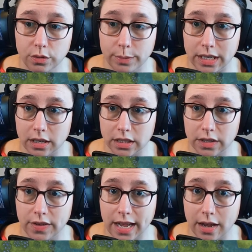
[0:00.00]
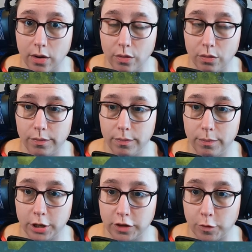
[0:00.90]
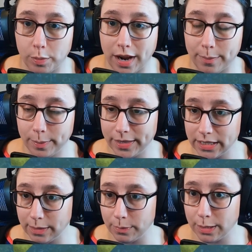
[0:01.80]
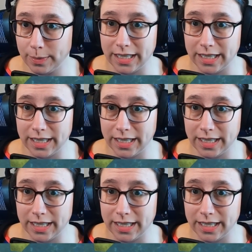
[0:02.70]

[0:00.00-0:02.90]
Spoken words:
because of how much of a problem this seems to be.